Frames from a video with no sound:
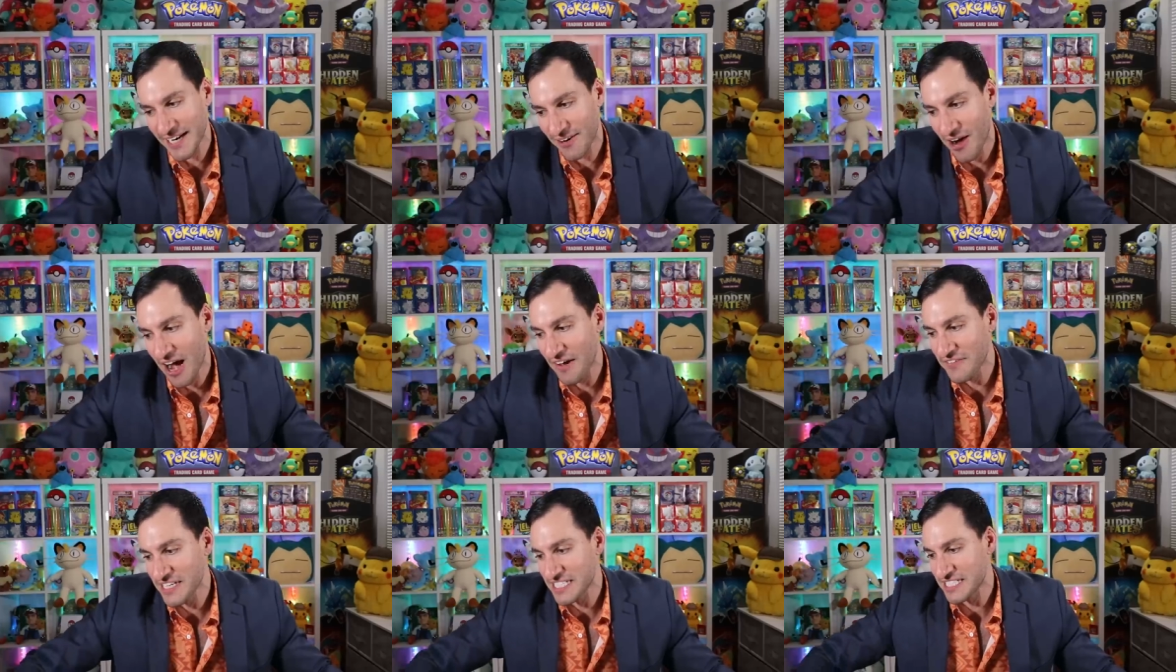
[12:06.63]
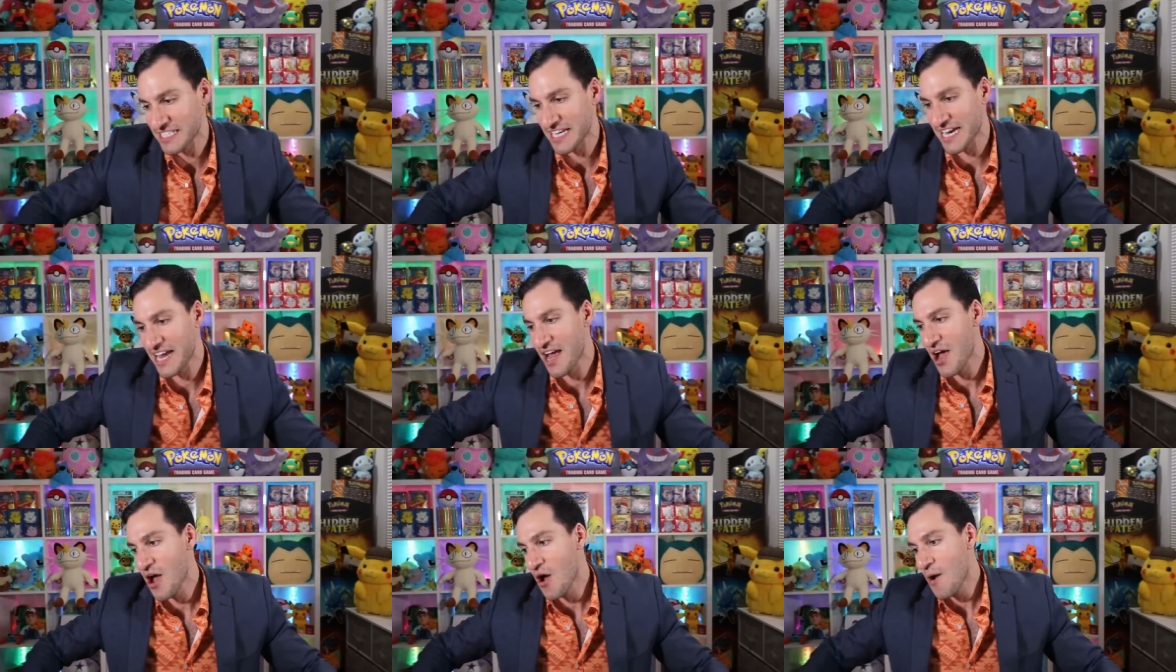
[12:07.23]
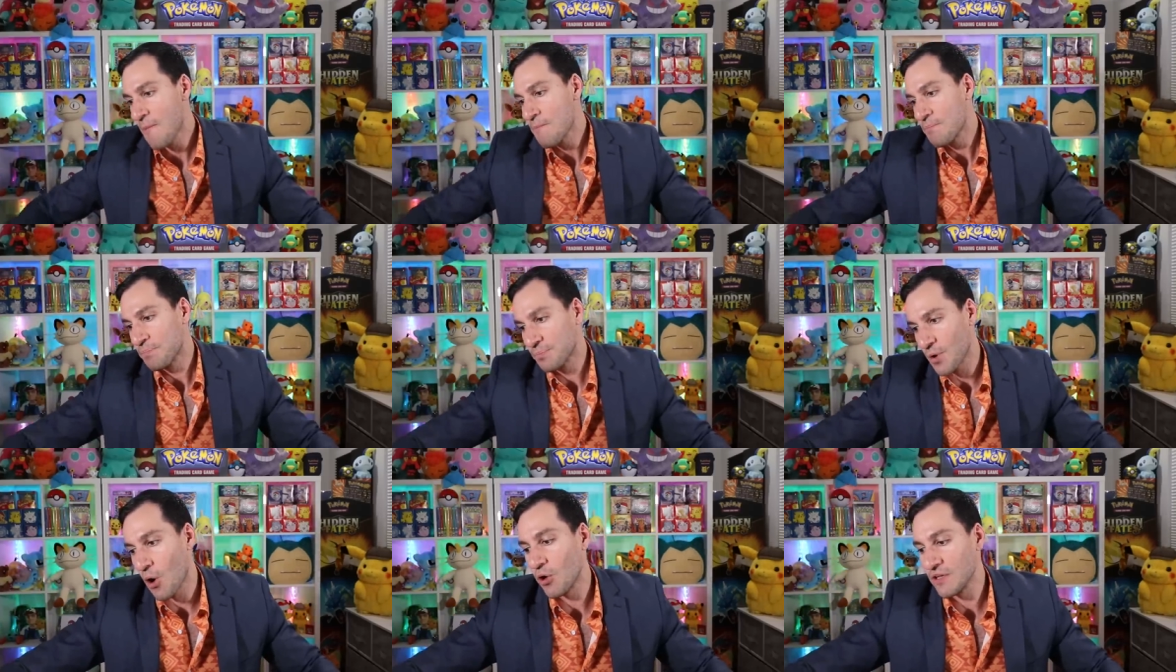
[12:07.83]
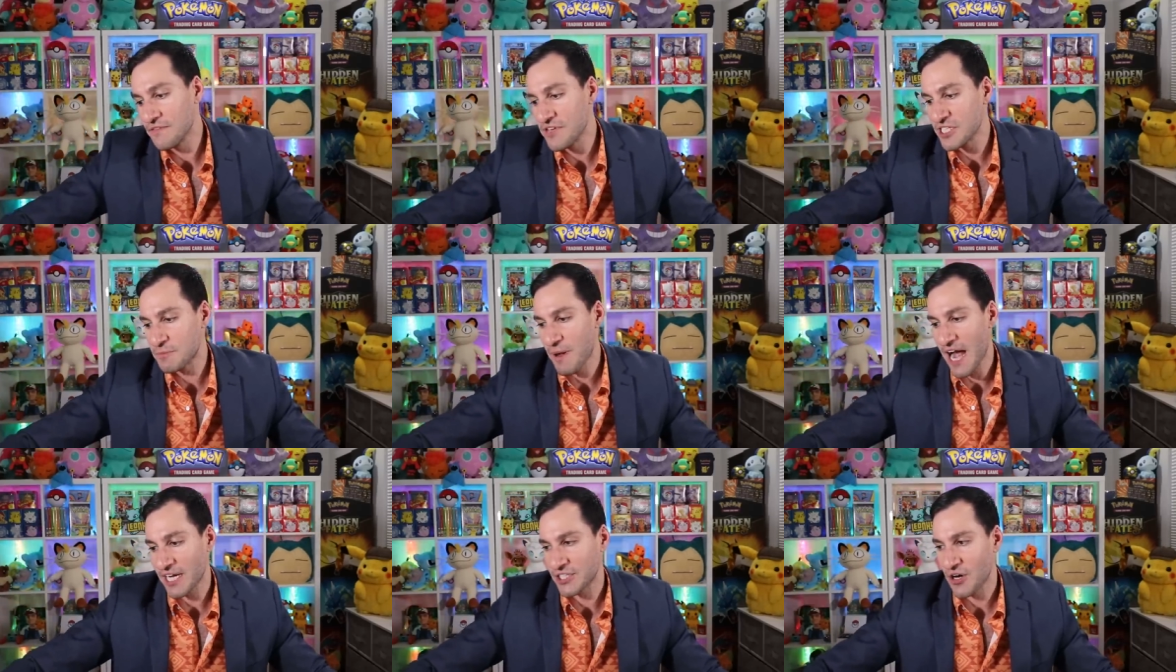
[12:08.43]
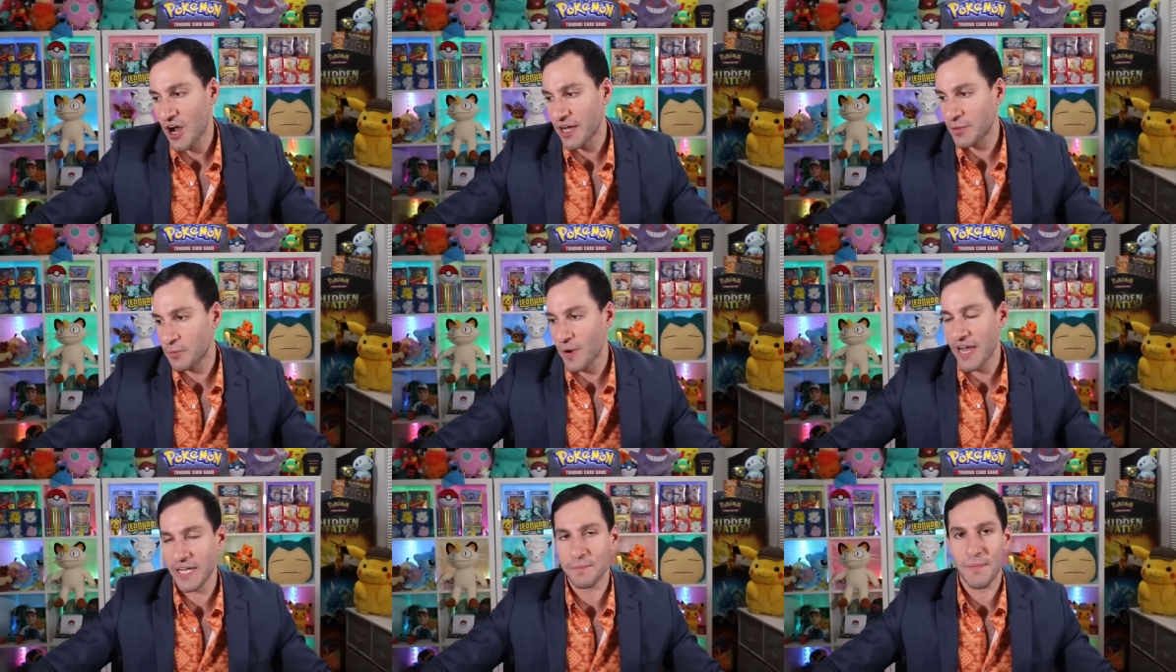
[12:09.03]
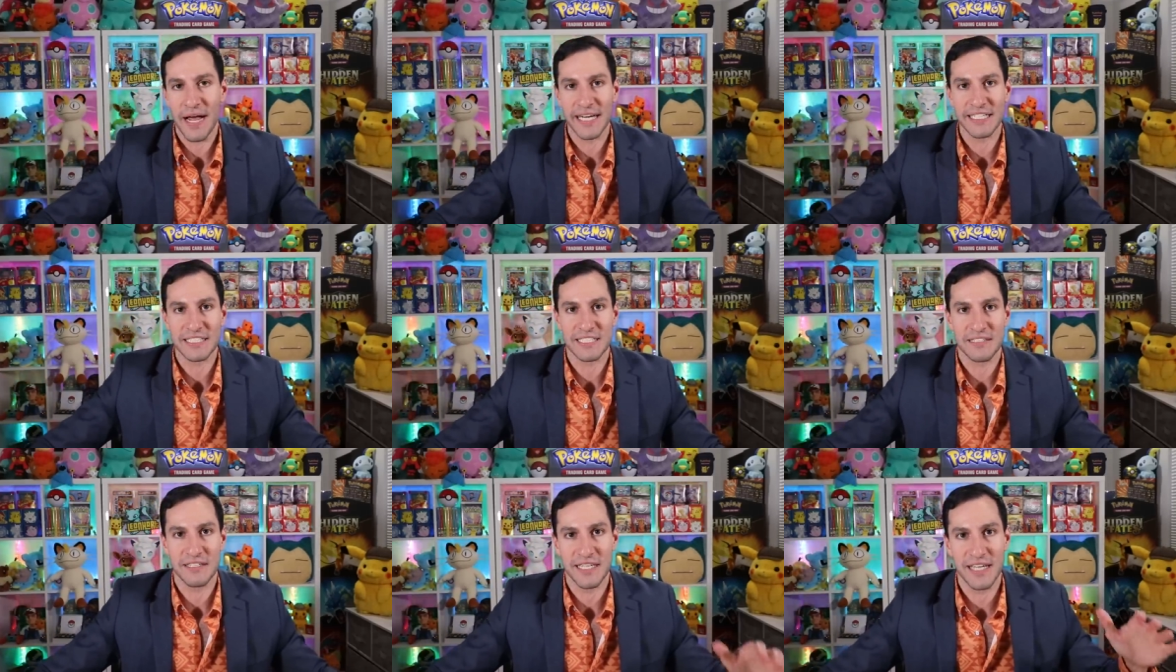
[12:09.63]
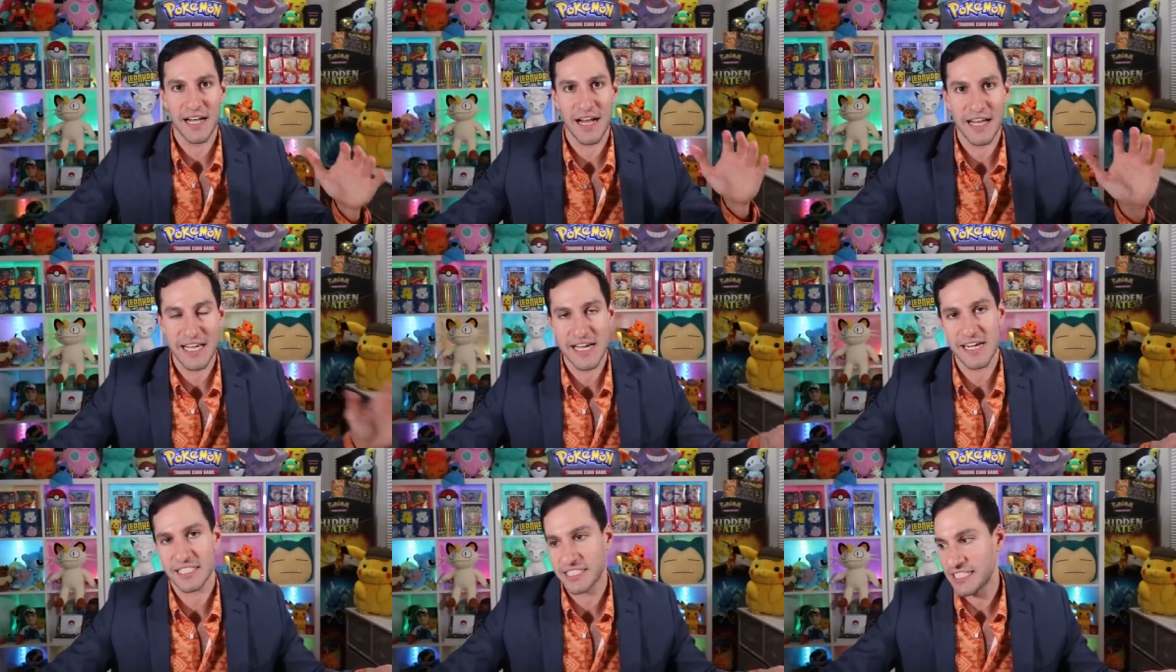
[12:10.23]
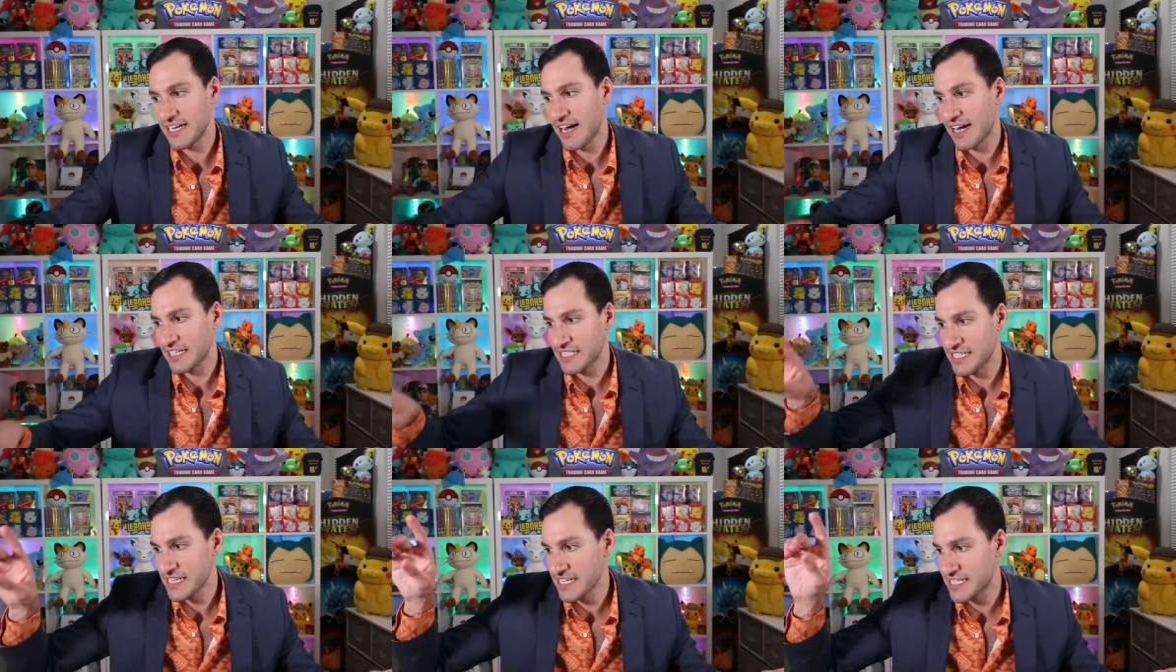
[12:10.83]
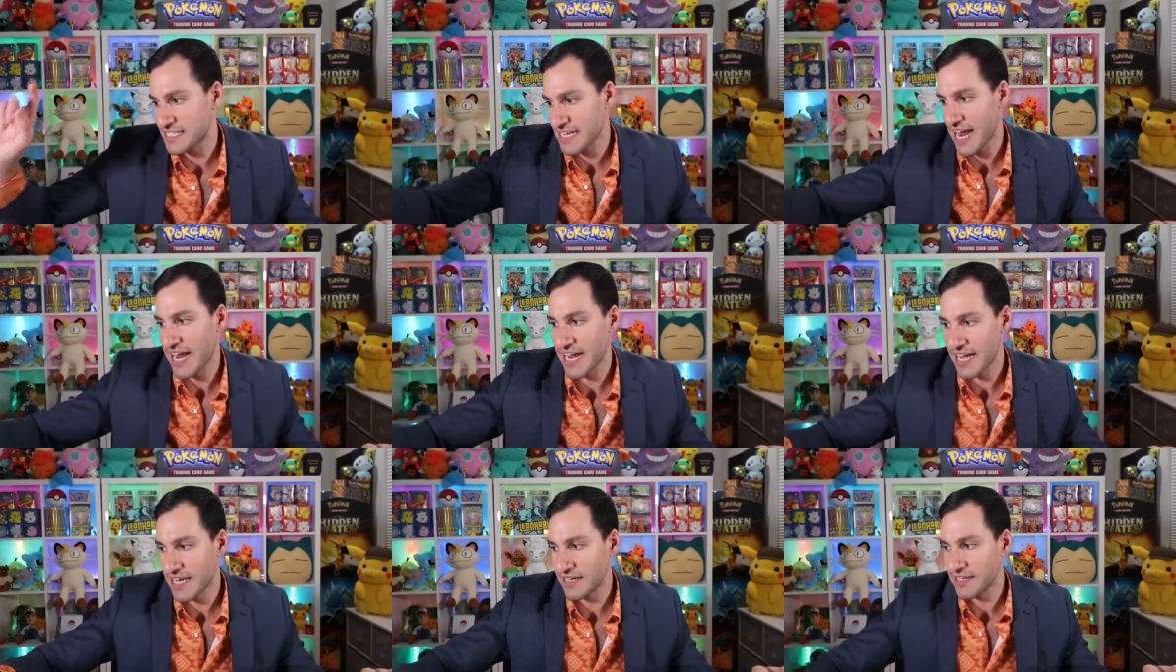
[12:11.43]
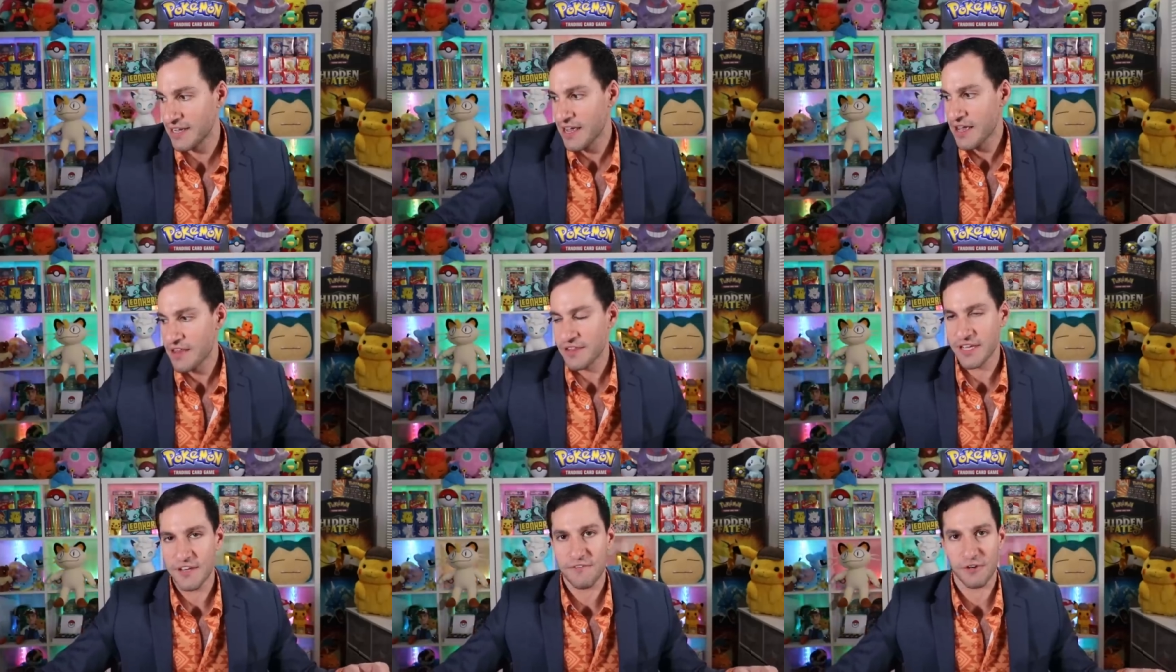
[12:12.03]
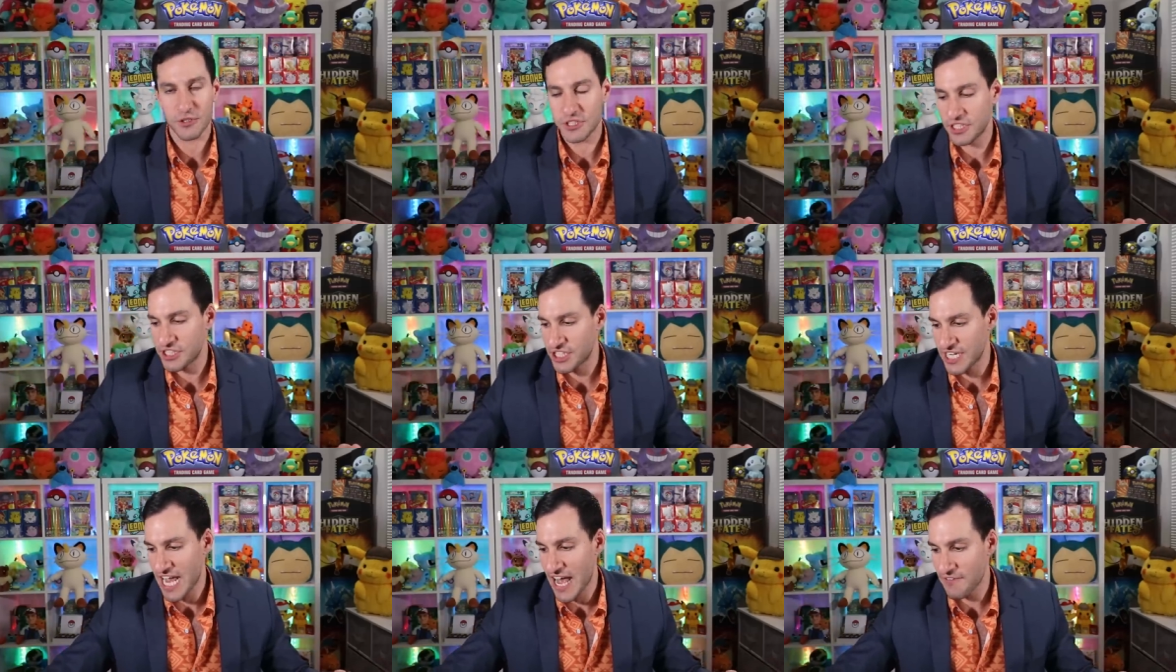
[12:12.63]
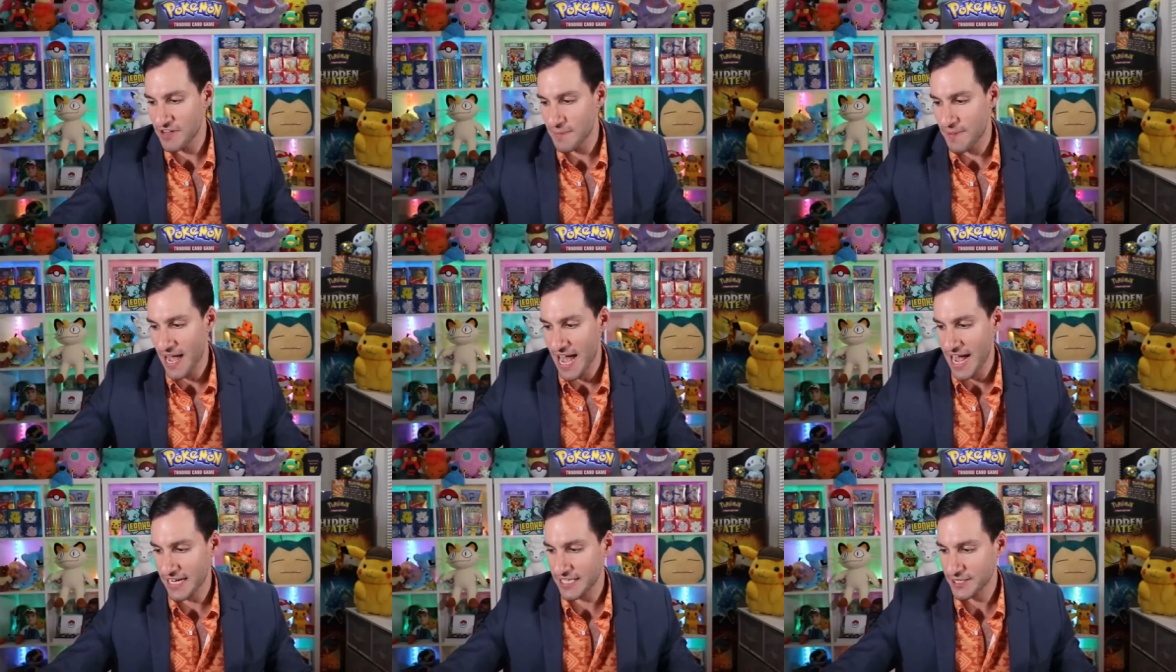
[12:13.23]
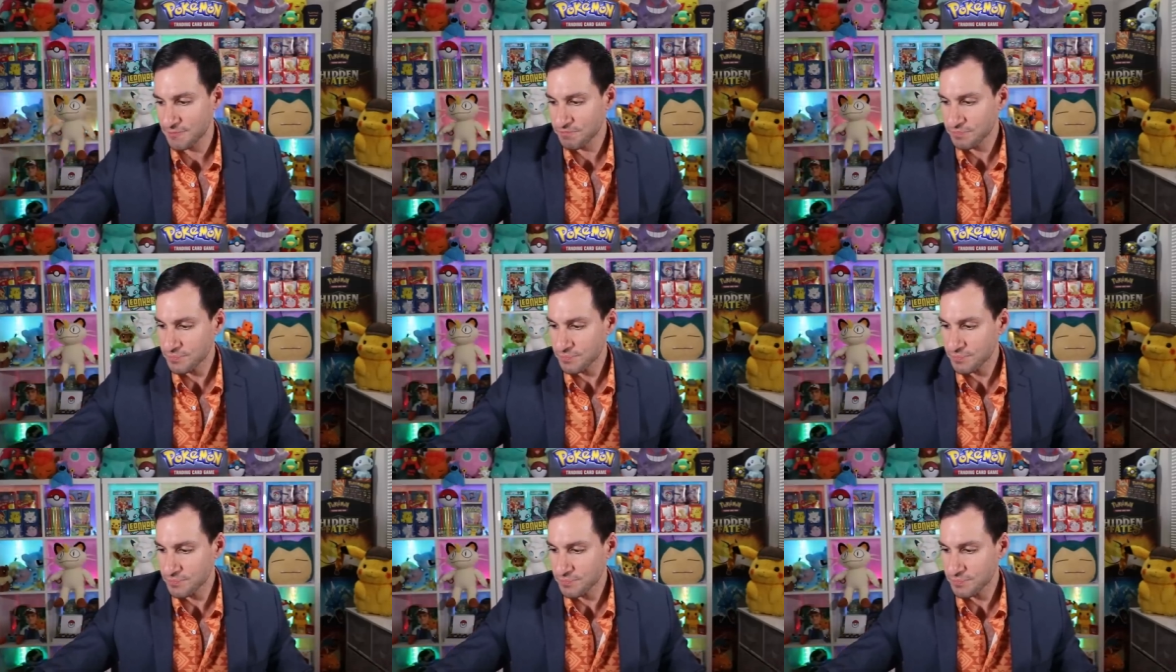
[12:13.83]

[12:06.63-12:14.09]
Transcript: here. Obviously, all of these packs are unweighed minus the uh, E X Deoxys and the first edition heavy pack.